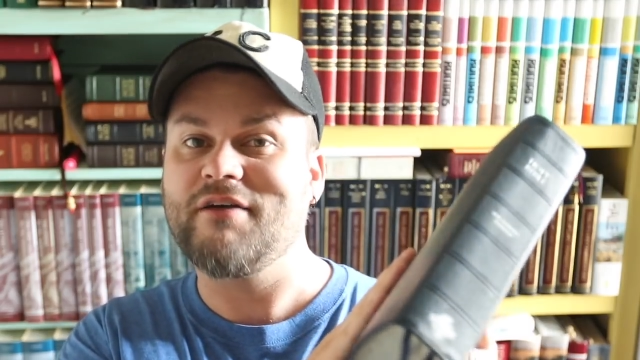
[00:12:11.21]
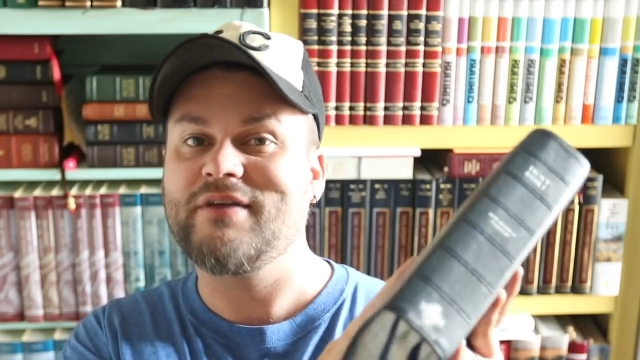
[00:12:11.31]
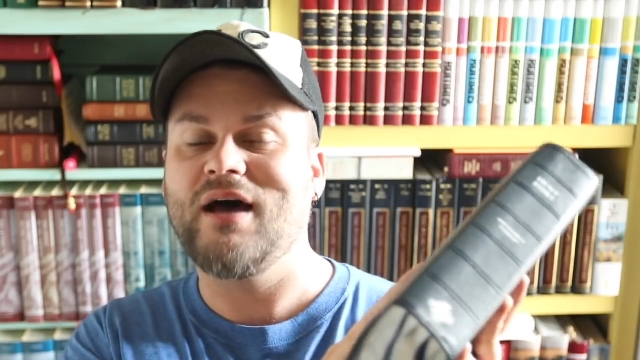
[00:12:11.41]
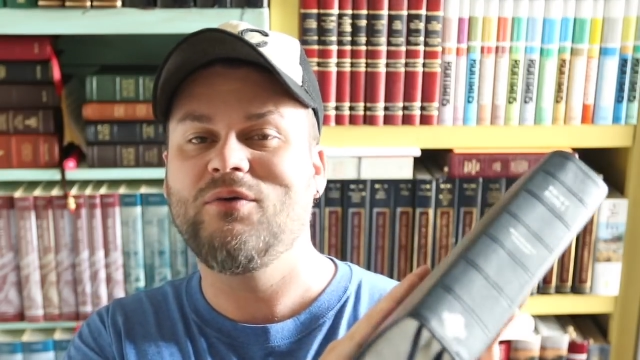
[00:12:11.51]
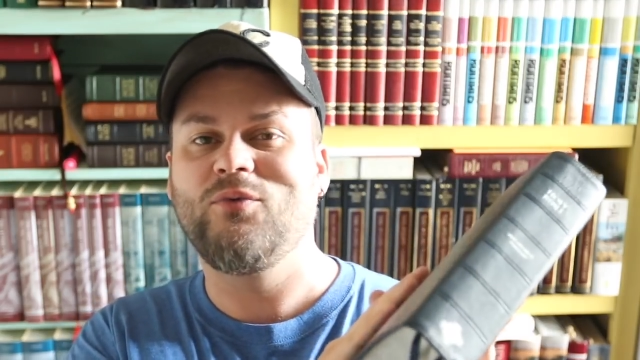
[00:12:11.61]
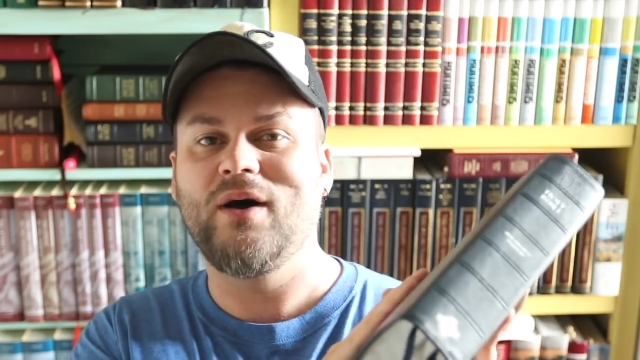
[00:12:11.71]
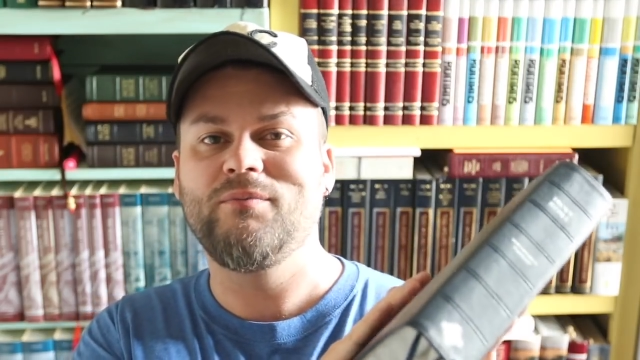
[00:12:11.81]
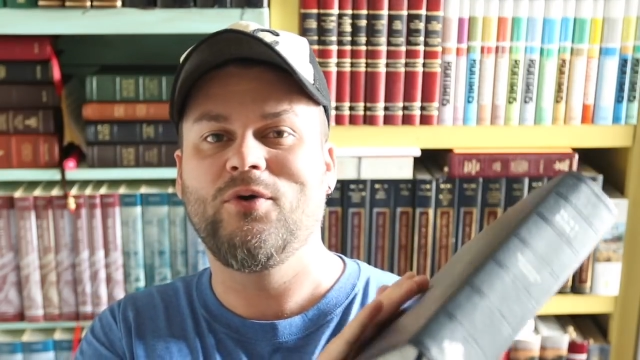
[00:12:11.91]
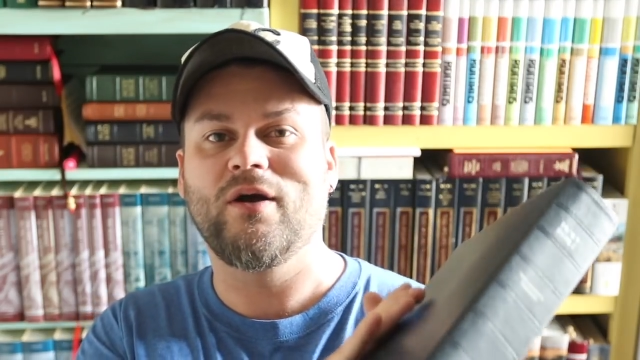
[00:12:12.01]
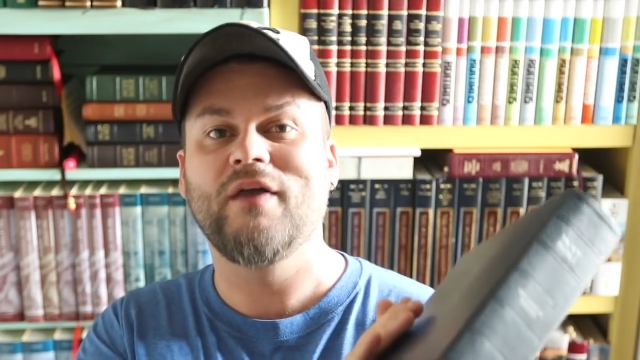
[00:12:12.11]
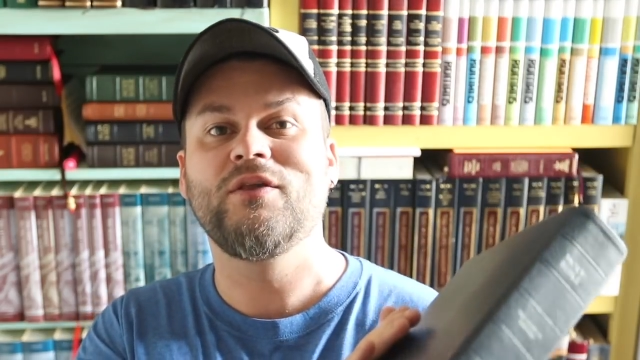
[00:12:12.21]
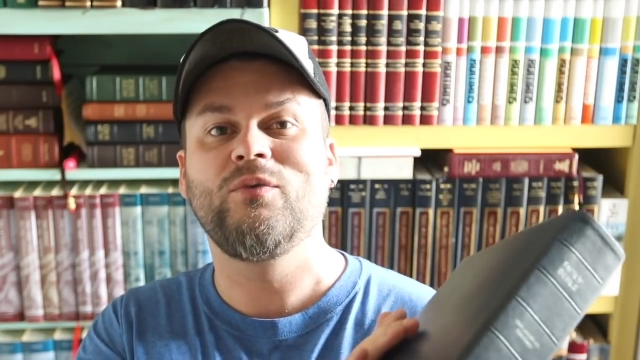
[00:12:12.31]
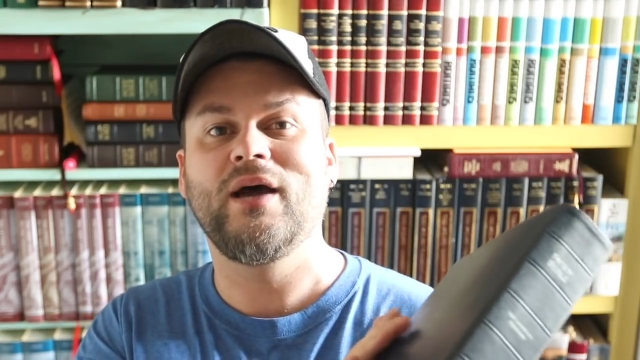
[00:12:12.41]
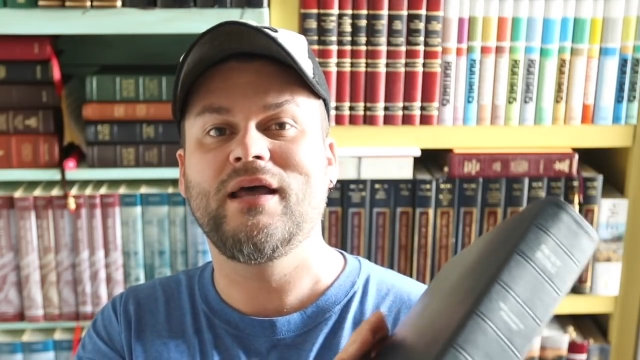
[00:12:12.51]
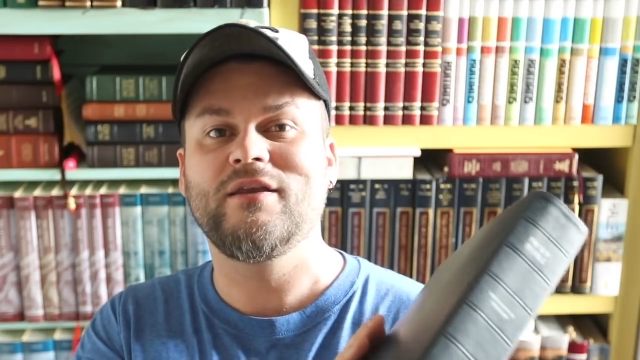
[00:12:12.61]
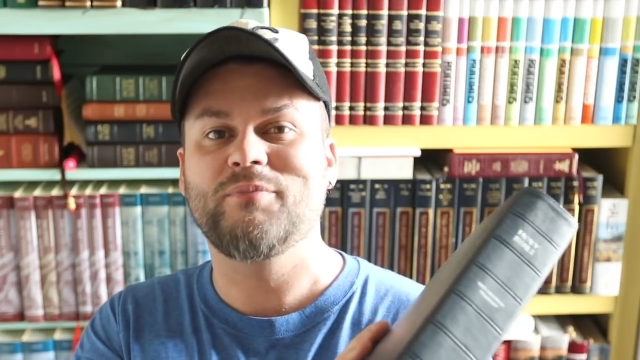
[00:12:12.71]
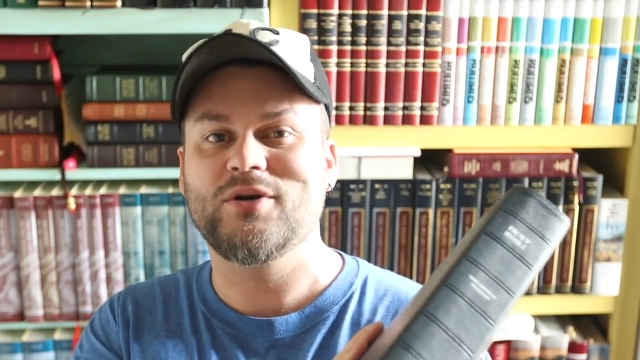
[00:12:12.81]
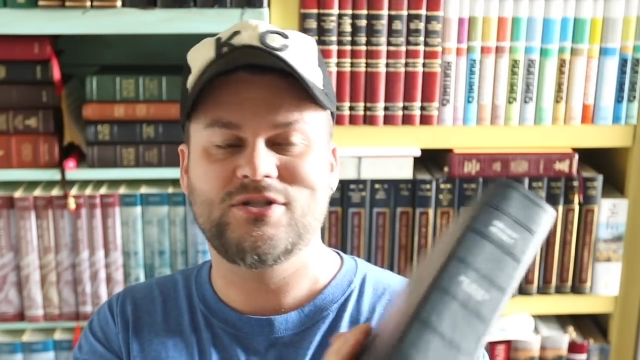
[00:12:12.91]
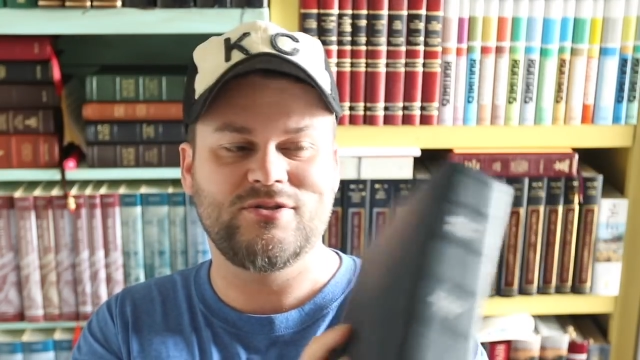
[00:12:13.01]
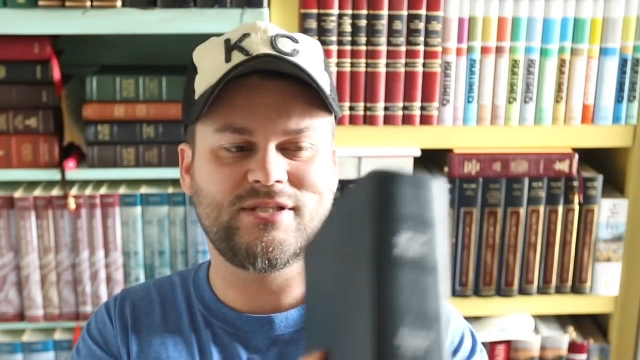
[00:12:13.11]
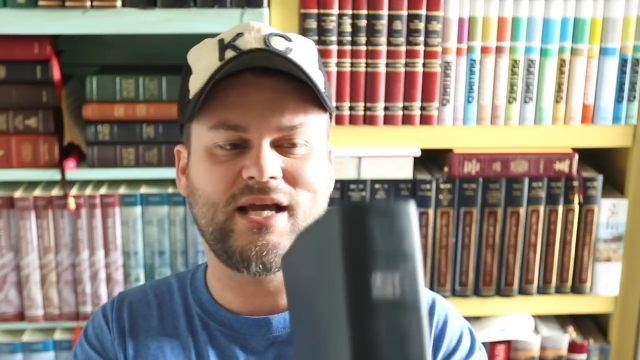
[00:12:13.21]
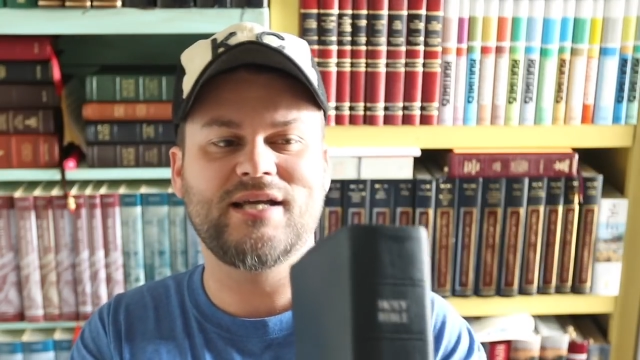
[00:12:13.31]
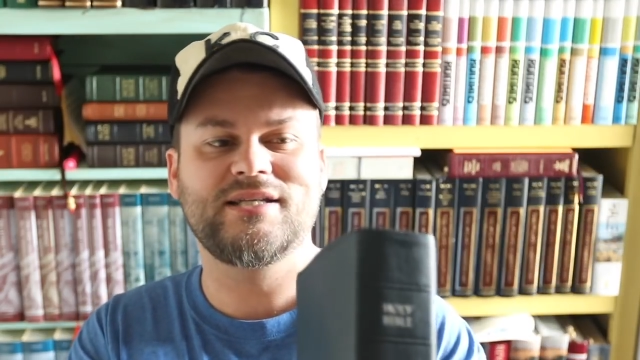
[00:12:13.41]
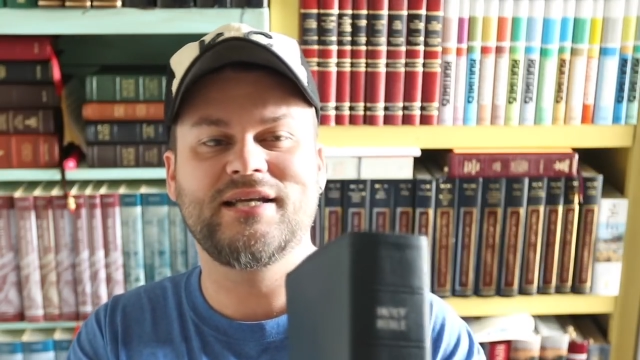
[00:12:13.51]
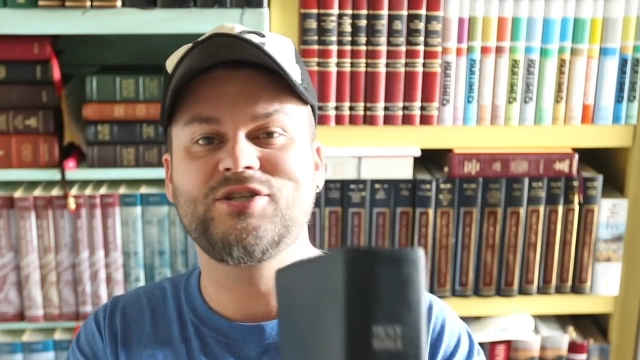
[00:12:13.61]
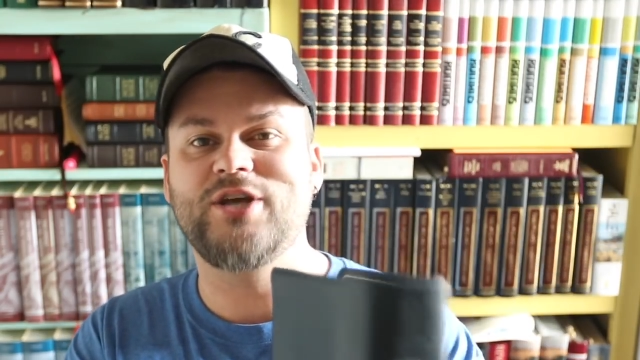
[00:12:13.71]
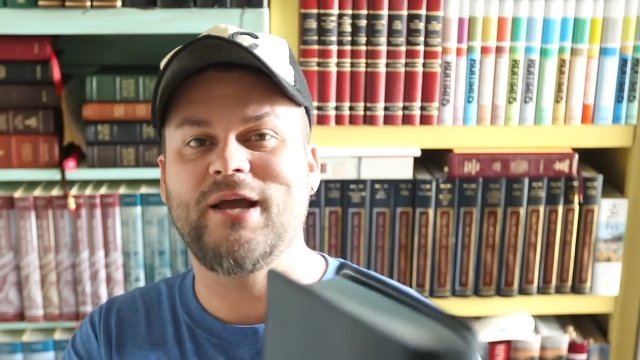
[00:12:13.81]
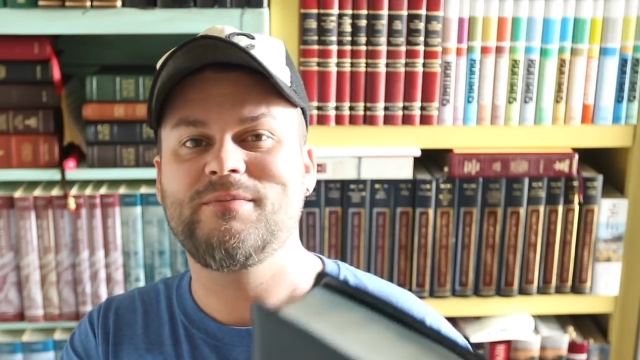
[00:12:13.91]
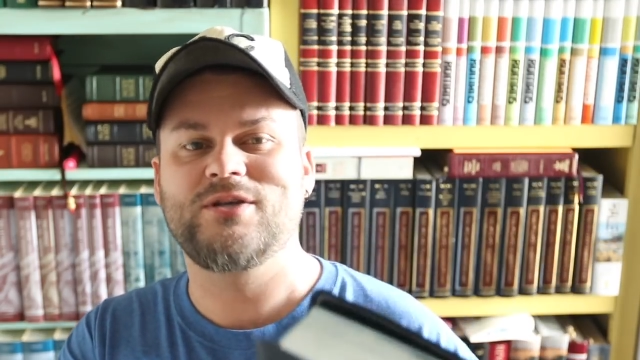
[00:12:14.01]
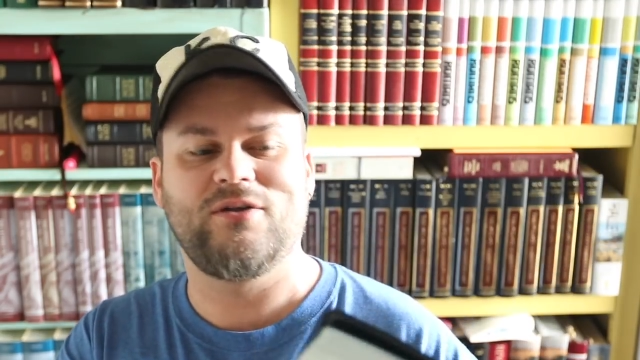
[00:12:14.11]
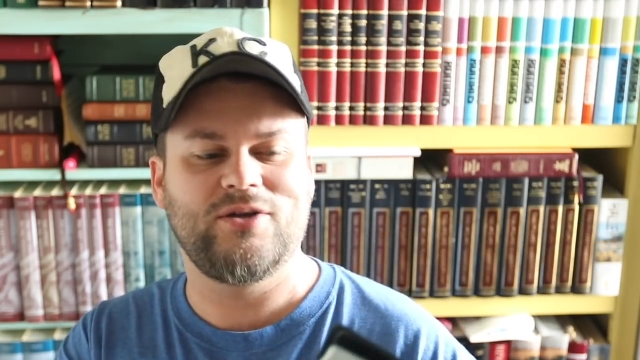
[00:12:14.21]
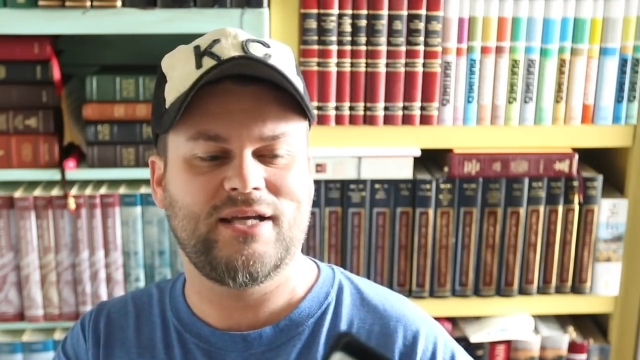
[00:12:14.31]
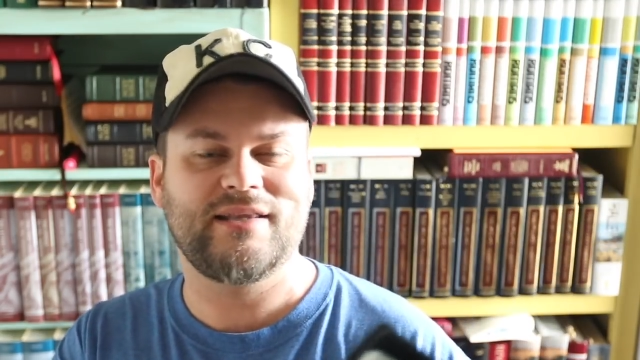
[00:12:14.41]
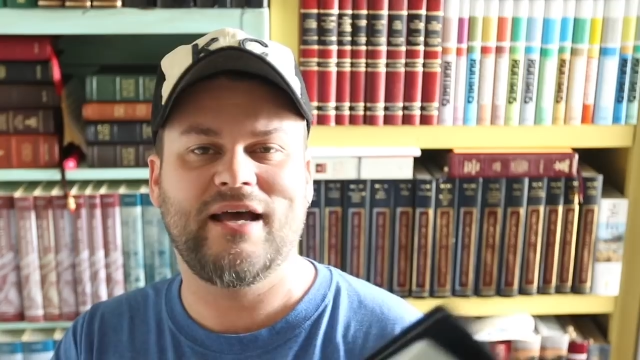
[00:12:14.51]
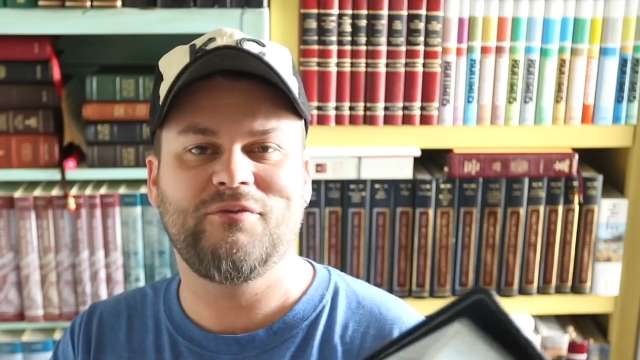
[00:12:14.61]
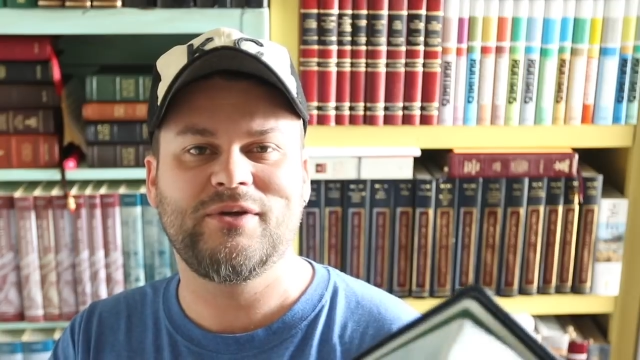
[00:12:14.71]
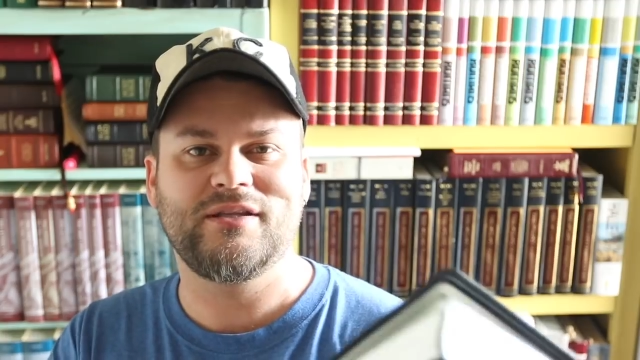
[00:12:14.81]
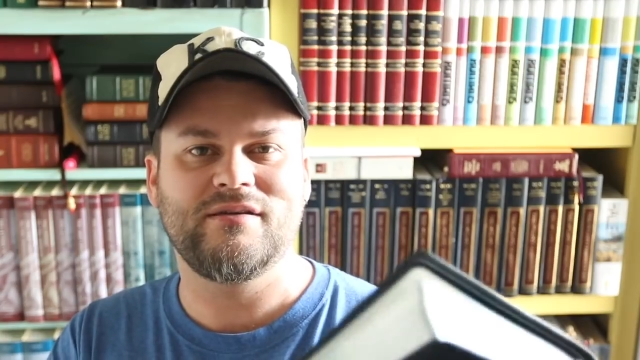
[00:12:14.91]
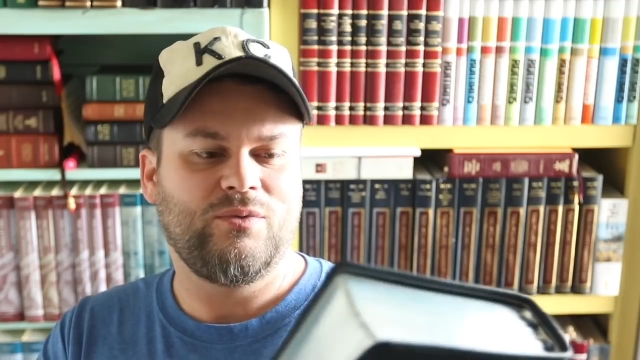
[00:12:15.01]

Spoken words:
I've got one more on the way, their personal size King James. I'll look at that with you